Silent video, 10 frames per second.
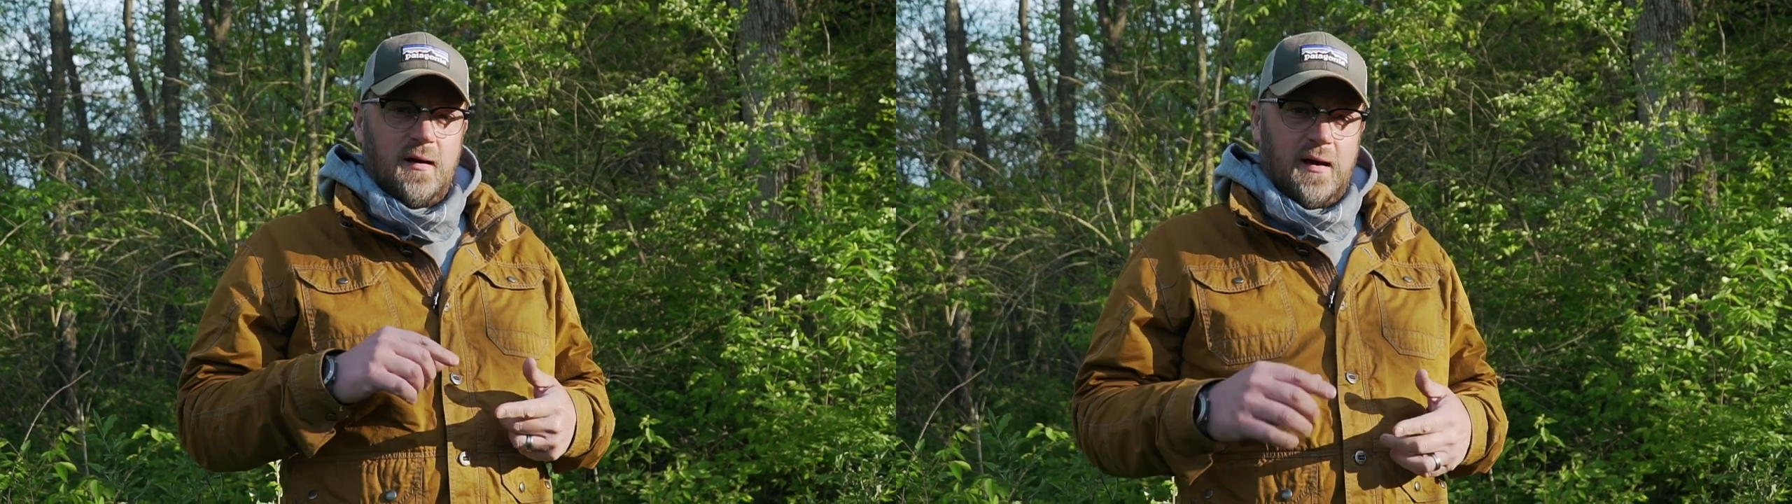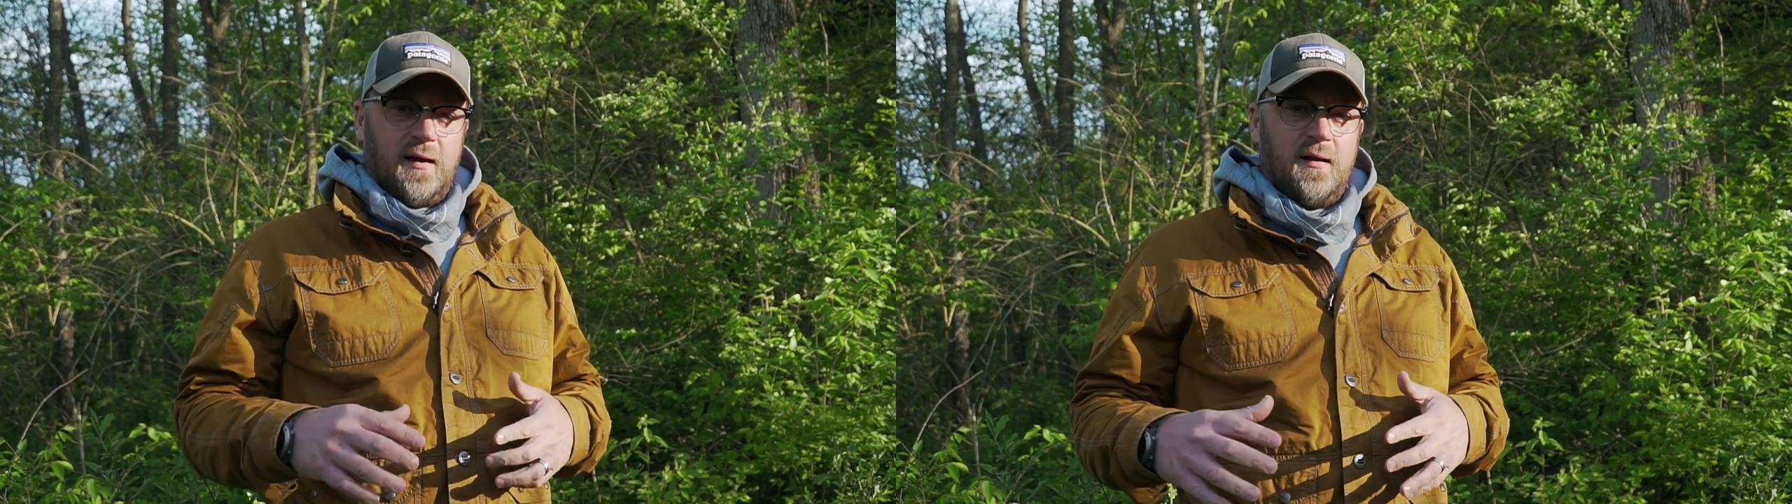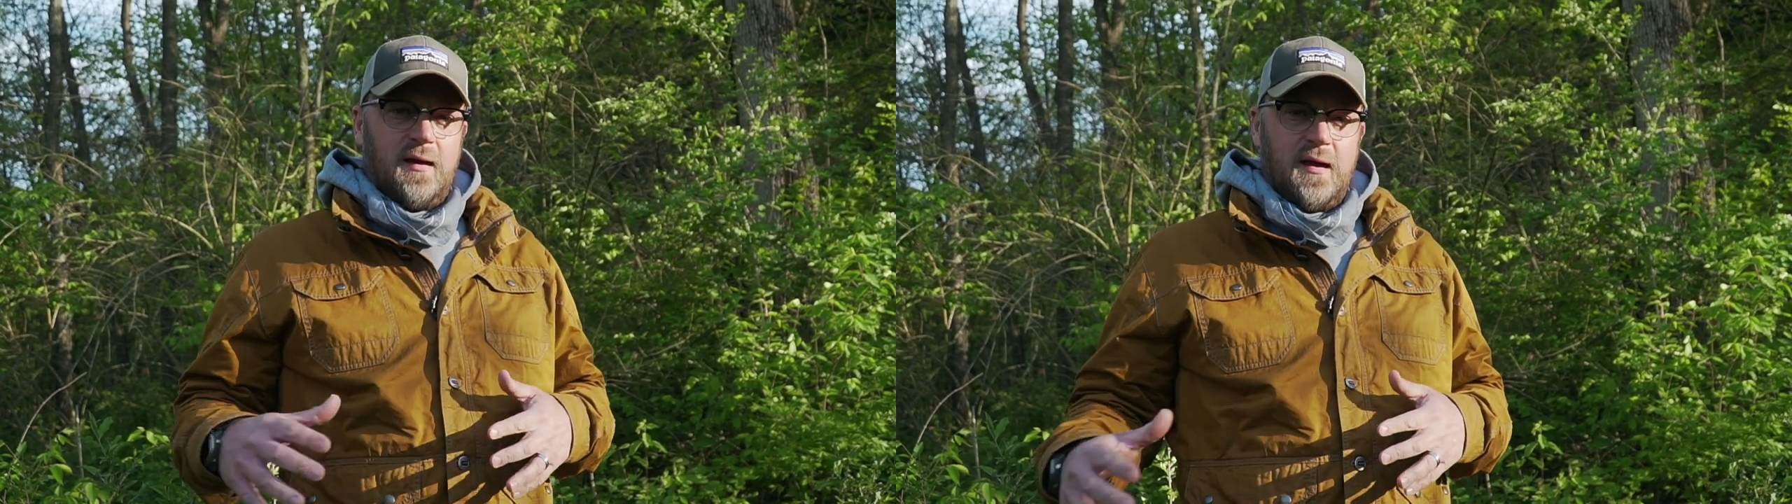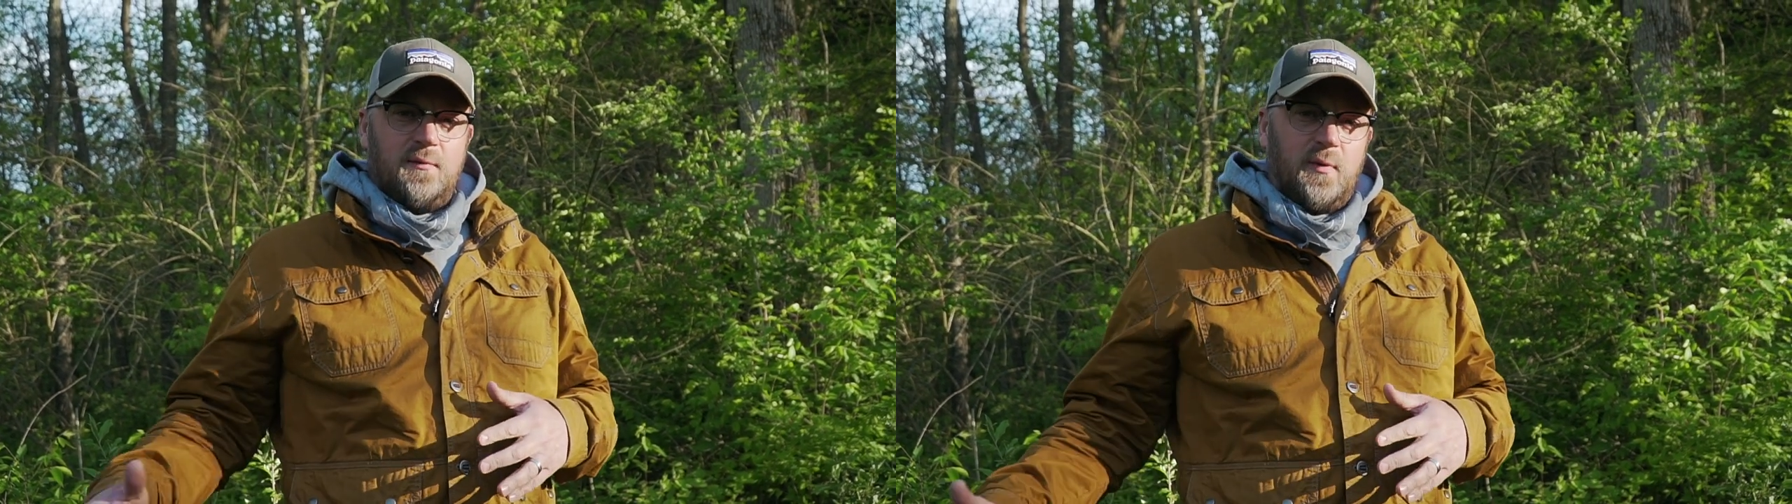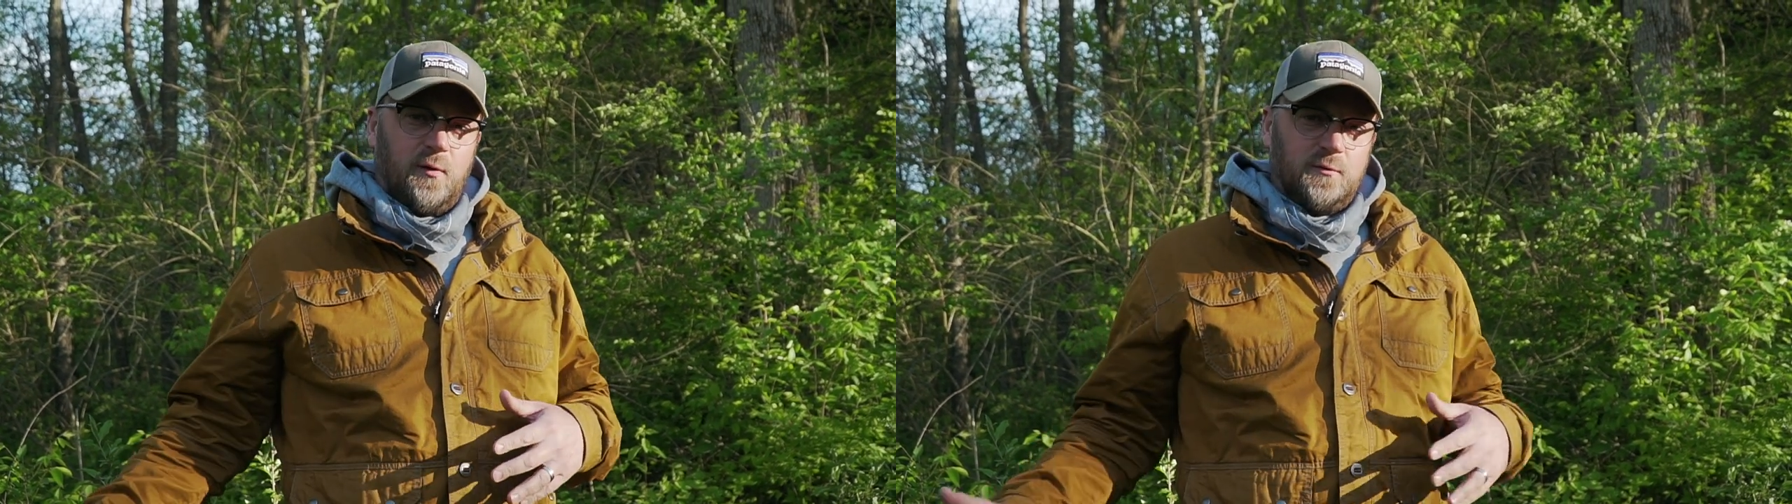I
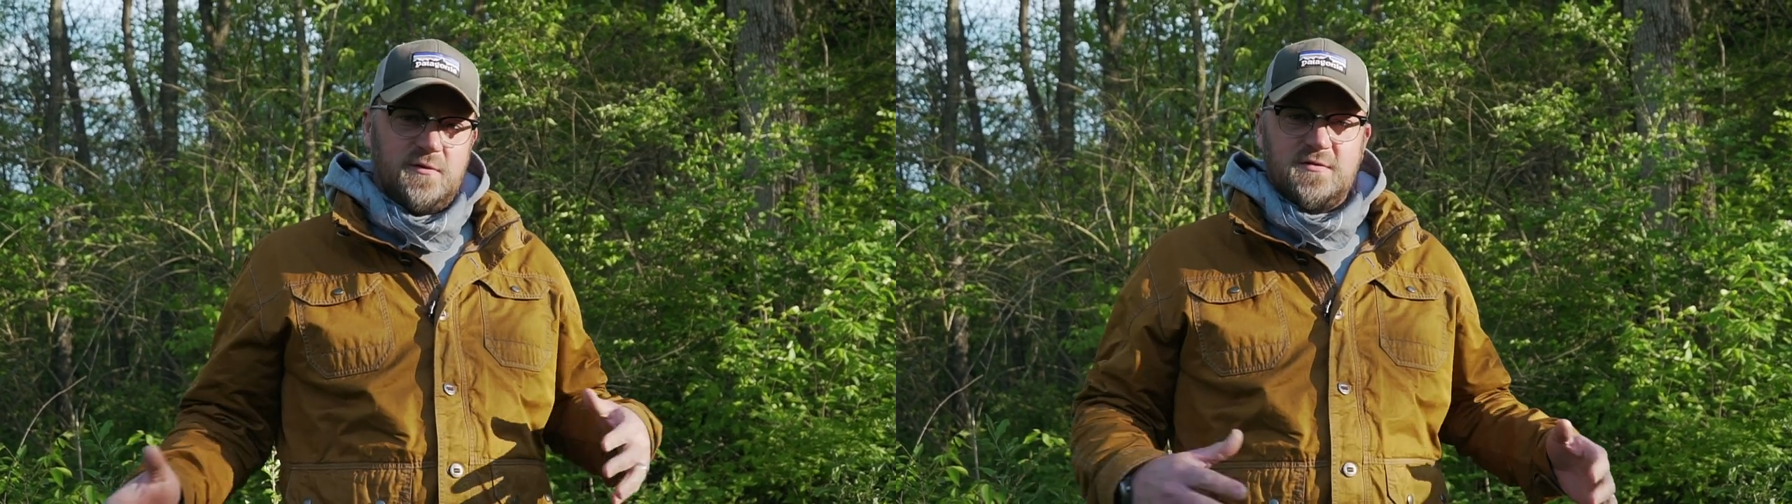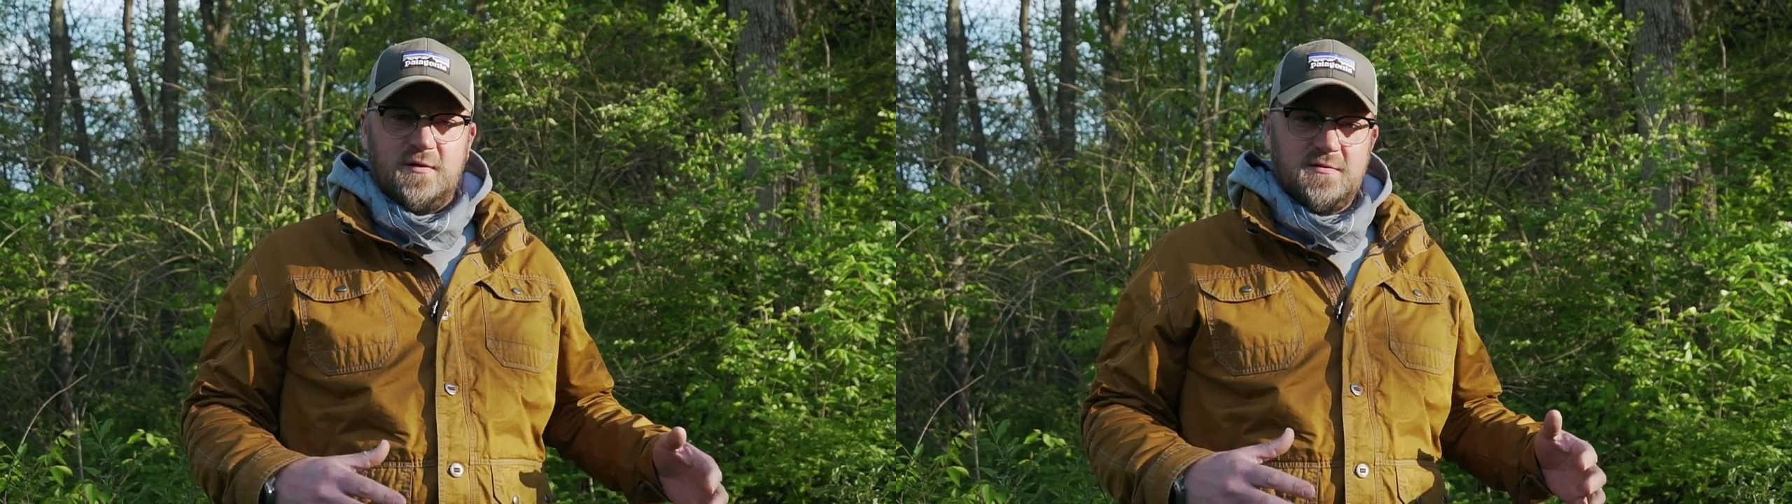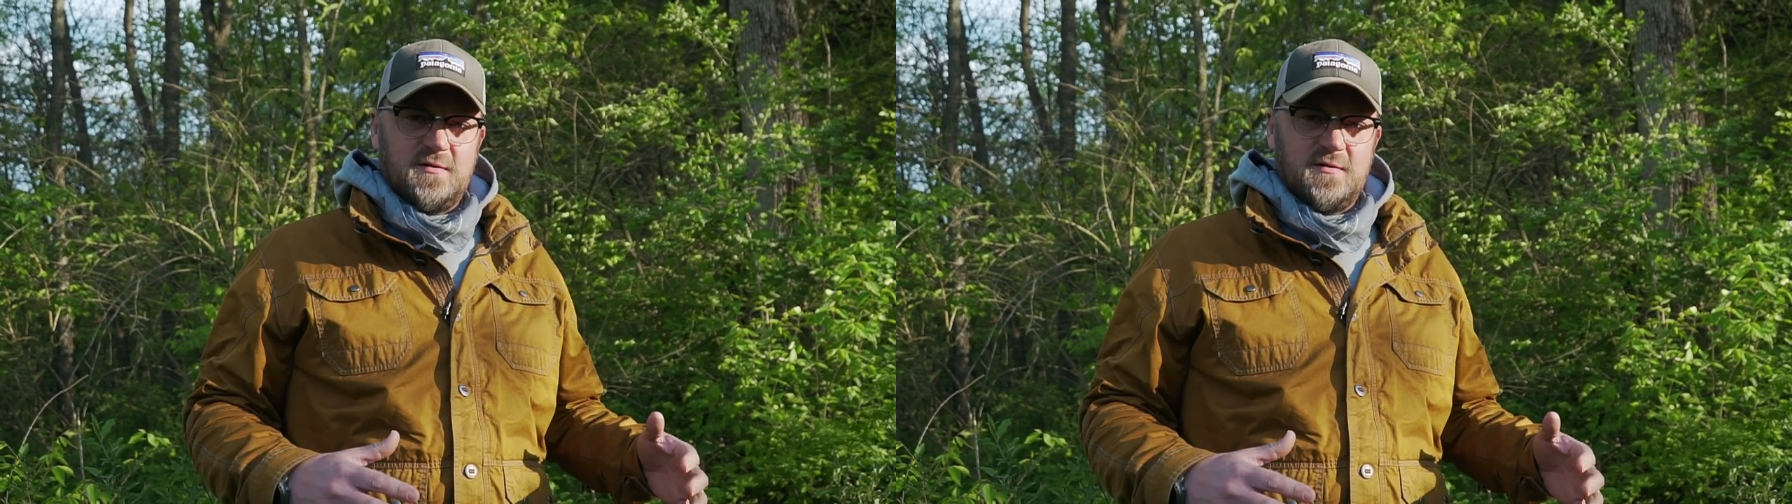had my oldest son